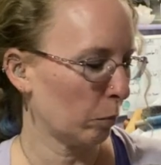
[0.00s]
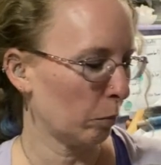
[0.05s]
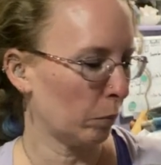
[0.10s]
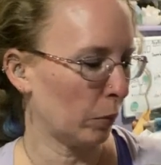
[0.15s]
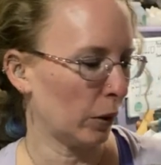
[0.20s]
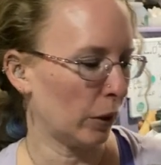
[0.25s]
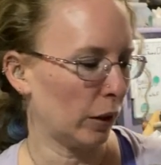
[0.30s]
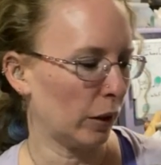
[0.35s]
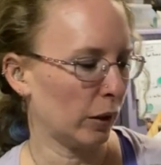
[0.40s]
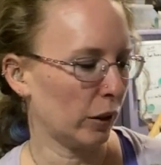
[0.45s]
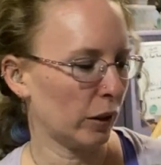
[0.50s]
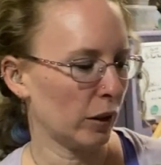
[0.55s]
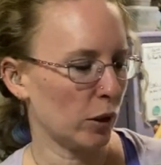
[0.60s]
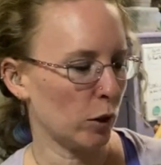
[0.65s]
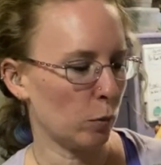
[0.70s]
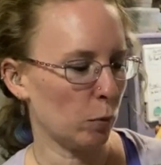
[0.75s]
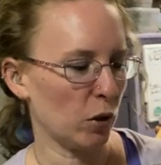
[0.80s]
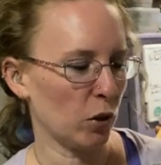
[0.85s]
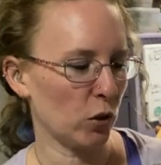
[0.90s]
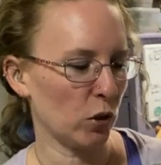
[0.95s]
But
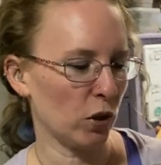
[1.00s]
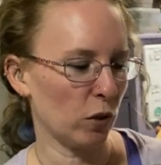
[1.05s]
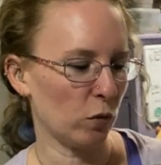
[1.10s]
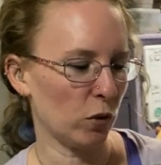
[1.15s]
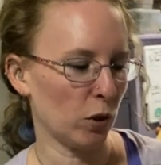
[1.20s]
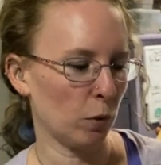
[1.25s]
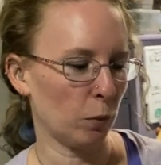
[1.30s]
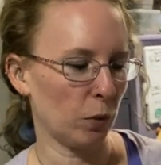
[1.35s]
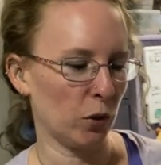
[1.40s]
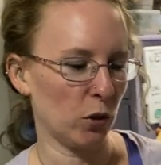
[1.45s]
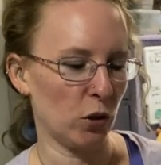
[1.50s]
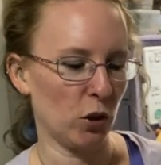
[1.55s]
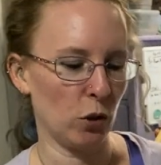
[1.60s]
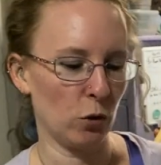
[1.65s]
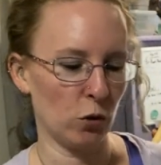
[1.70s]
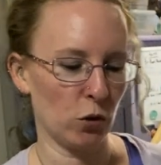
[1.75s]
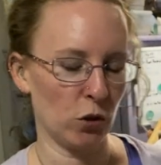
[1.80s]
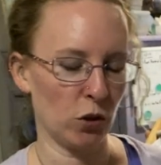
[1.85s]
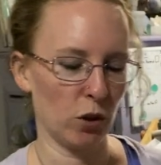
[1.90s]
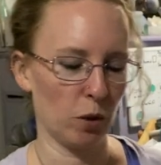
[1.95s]
especially if someone's
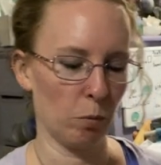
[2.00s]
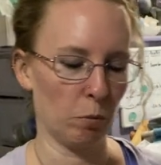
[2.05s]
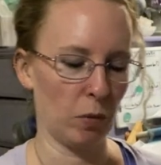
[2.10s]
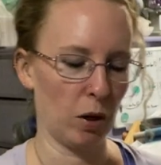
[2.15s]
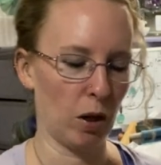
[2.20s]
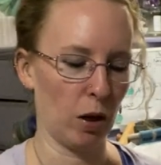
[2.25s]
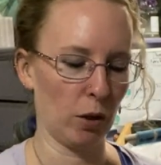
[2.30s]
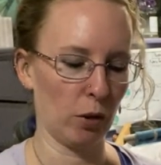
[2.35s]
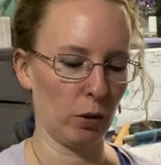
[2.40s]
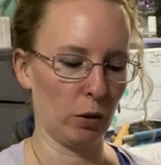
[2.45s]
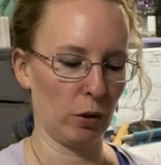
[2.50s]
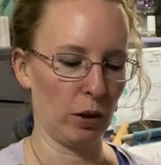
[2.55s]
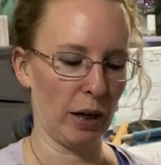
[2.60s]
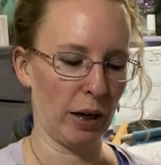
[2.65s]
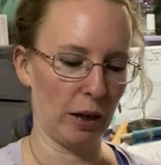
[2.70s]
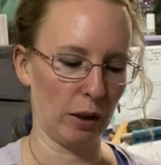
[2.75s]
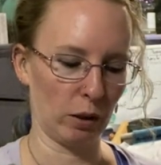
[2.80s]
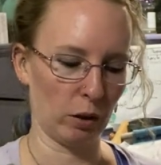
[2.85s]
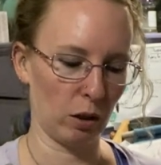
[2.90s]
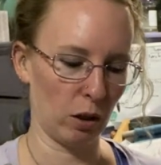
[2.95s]
used to the modern
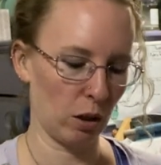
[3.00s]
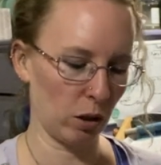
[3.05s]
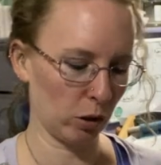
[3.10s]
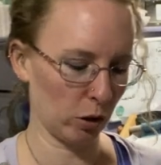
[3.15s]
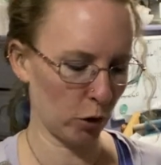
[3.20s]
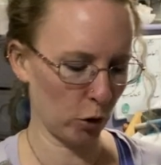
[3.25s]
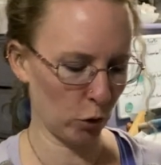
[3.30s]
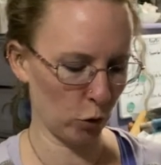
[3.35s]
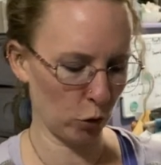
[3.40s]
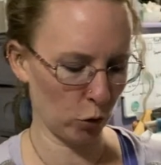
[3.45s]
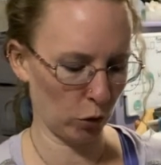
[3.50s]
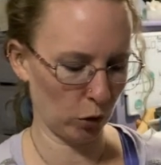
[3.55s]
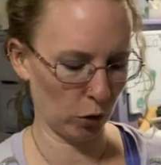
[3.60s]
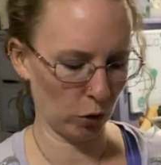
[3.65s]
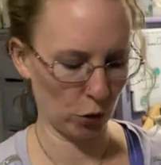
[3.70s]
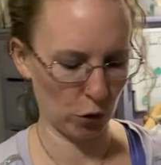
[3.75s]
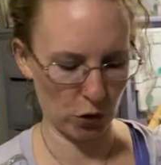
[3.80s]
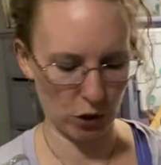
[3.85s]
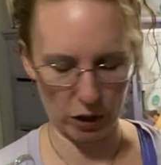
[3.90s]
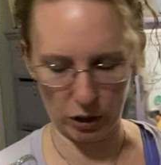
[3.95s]
analog
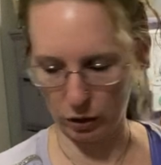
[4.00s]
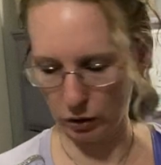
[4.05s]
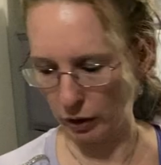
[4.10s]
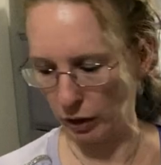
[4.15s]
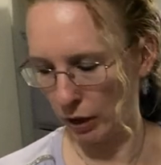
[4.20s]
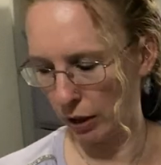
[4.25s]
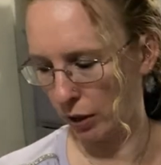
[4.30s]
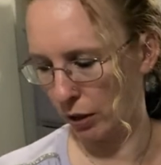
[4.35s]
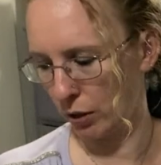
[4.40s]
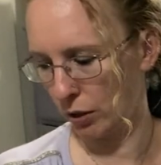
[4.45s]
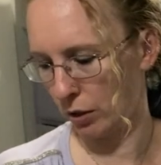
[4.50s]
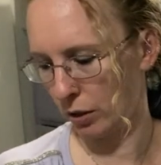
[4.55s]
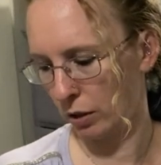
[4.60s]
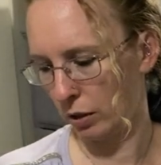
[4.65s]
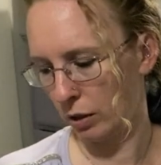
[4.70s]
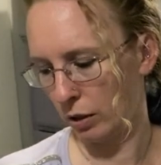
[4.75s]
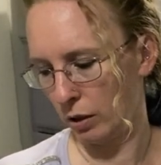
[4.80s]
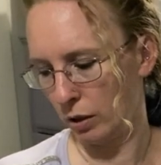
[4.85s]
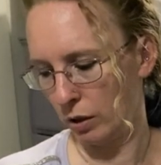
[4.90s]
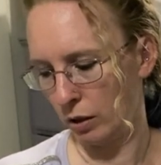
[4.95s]
controllers nowadays,
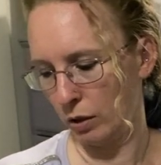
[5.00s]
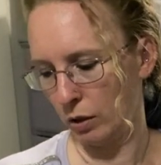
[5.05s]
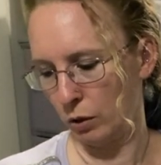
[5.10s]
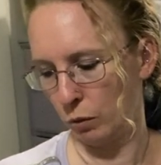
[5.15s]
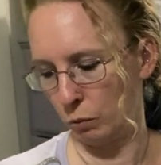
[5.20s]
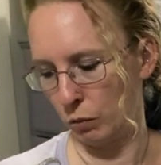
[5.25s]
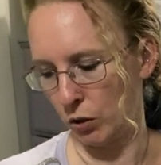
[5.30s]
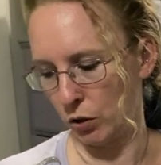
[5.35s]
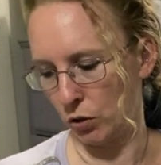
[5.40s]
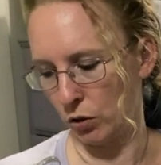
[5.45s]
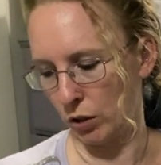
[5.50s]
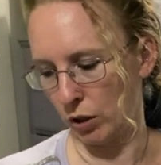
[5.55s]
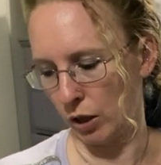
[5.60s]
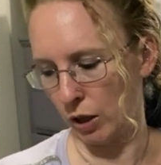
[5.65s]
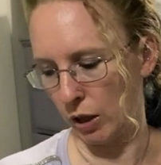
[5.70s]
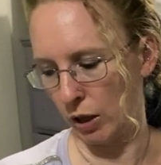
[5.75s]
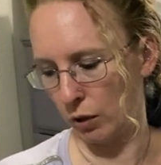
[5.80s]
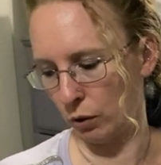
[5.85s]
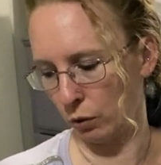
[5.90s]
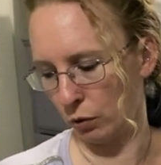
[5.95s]
which
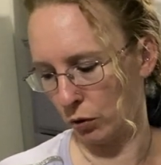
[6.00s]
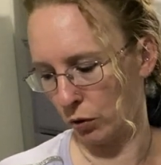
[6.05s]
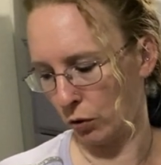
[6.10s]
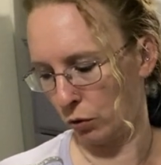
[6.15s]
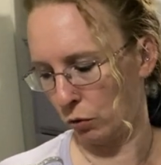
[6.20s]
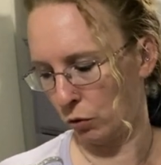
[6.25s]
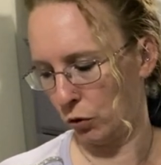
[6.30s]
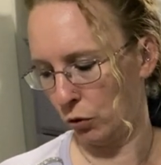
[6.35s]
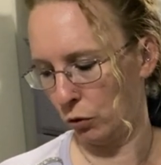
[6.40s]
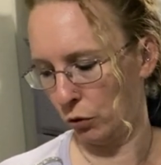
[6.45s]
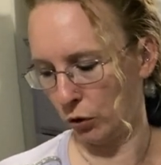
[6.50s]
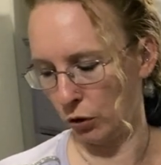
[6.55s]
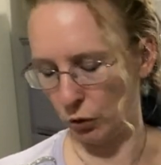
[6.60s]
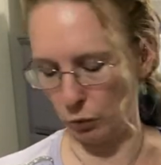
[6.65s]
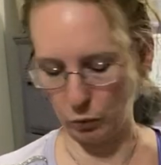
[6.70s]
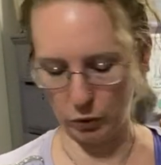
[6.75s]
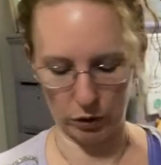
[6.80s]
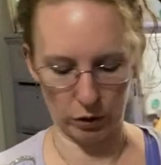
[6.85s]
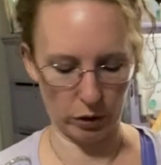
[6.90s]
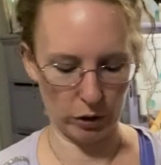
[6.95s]
I don't do too good
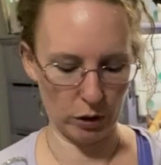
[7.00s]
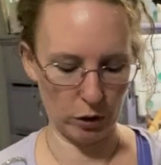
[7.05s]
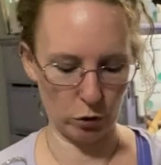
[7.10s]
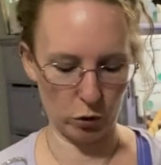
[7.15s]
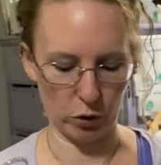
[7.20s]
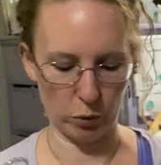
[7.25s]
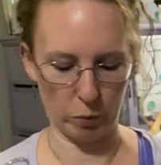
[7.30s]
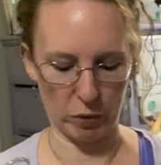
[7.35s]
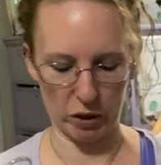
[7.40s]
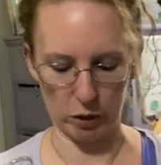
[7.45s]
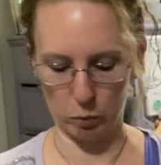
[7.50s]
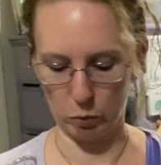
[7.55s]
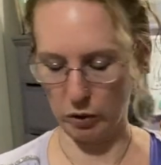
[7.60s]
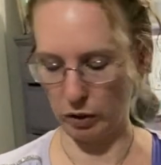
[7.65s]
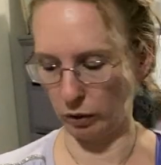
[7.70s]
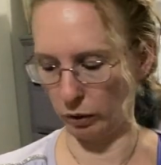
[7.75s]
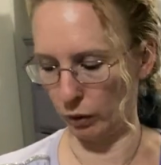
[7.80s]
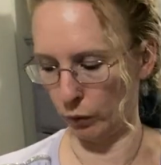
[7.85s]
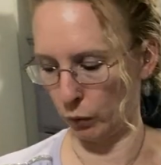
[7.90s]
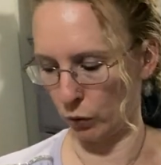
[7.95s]
with. It usually makes me
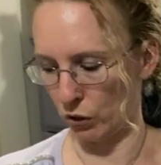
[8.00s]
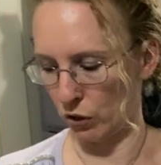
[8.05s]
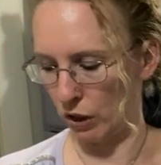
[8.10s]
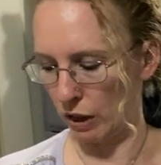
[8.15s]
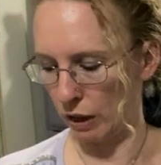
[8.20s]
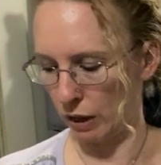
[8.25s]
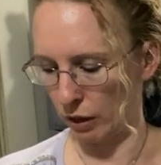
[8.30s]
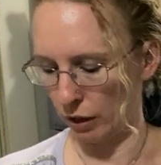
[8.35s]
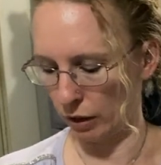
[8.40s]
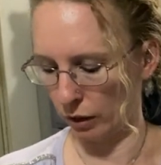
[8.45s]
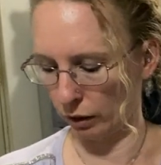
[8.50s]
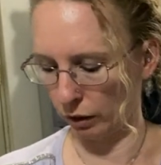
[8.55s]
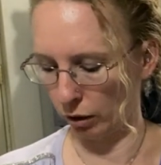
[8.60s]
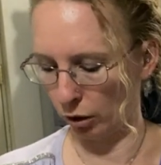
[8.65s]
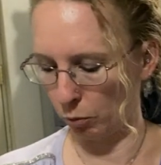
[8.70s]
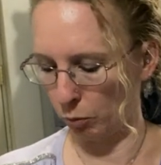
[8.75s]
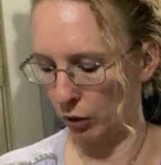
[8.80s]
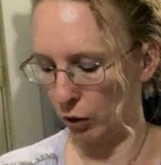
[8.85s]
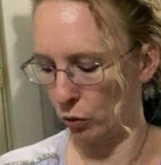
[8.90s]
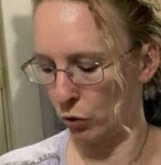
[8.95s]
a little seasick.
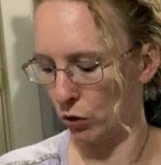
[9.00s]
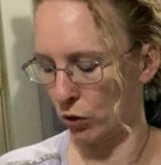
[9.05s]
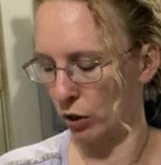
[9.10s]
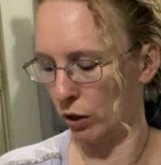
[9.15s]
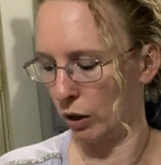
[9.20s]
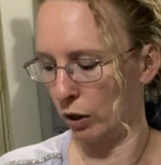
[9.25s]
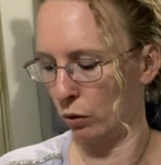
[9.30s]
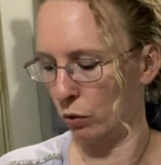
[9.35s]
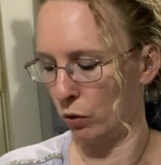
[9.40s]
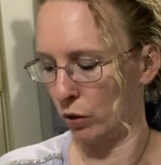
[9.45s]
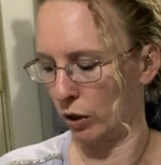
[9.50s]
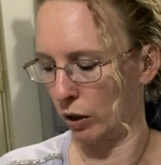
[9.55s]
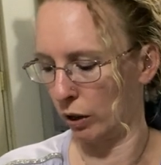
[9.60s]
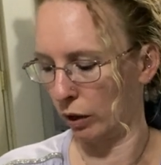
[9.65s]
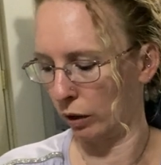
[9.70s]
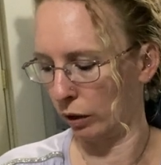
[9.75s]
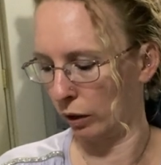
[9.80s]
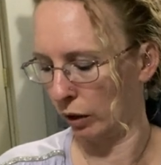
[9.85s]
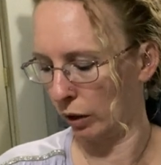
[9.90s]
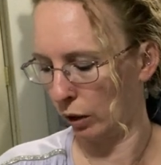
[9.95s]
I'm used to
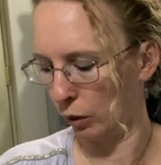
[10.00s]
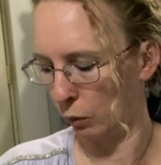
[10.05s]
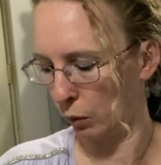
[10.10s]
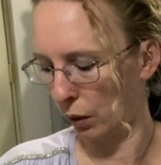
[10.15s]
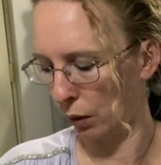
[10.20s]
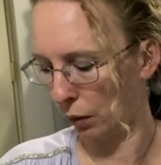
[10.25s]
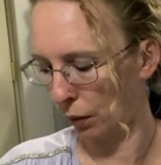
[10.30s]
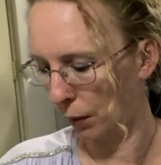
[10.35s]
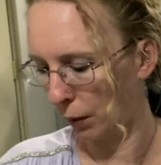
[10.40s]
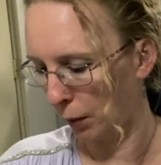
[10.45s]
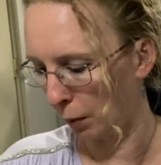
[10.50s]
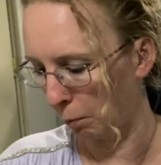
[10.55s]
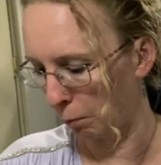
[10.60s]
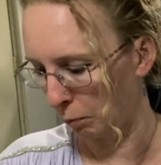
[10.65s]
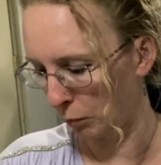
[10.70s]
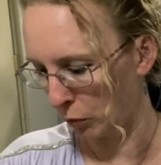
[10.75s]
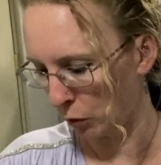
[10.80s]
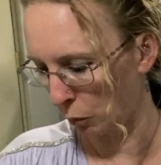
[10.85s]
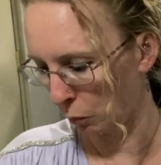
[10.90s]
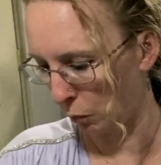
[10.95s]
using, you know, a thumb
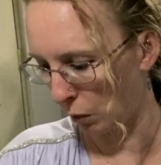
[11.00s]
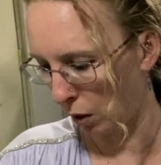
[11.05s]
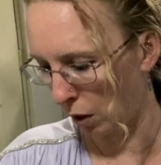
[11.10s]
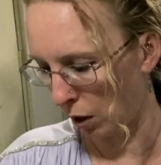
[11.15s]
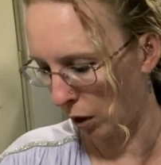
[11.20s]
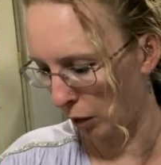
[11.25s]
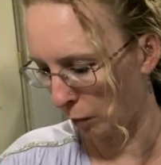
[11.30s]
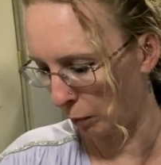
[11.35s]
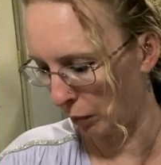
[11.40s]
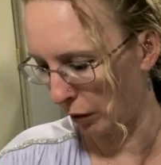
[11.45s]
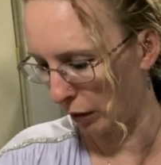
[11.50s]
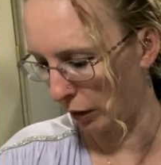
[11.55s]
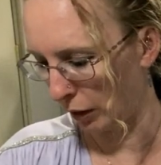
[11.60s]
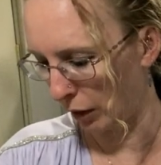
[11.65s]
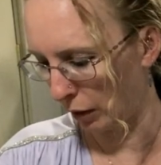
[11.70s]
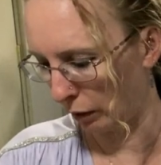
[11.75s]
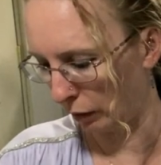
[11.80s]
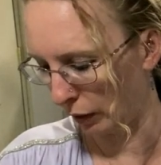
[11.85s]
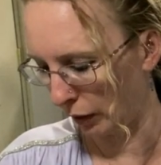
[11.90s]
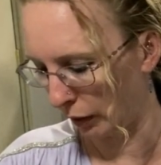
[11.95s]
to walk, but
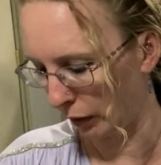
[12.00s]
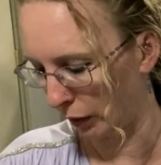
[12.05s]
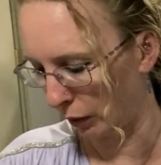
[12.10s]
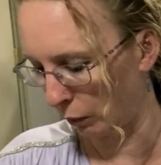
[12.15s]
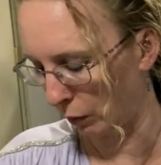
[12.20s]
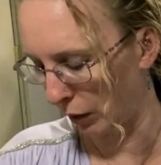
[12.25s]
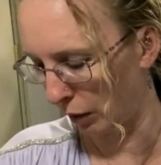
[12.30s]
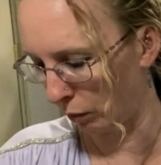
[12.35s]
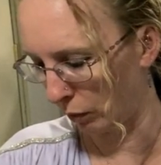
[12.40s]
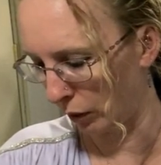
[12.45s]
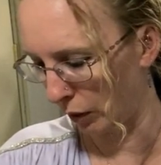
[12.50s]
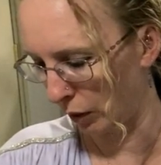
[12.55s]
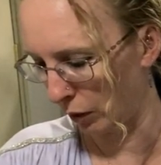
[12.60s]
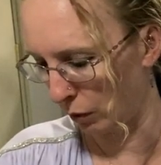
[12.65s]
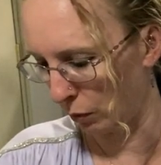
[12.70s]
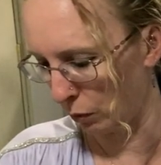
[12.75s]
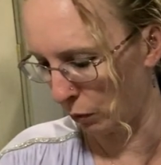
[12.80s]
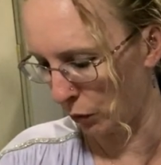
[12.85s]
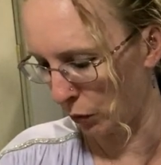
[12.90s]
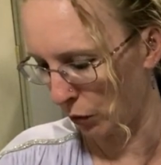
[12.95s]
now like you have to
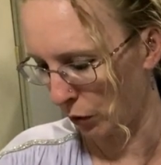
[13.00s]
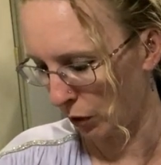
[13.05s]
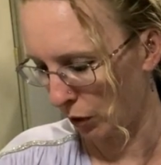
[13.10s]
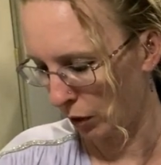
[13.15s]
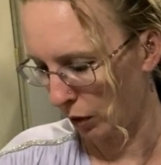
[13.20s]
use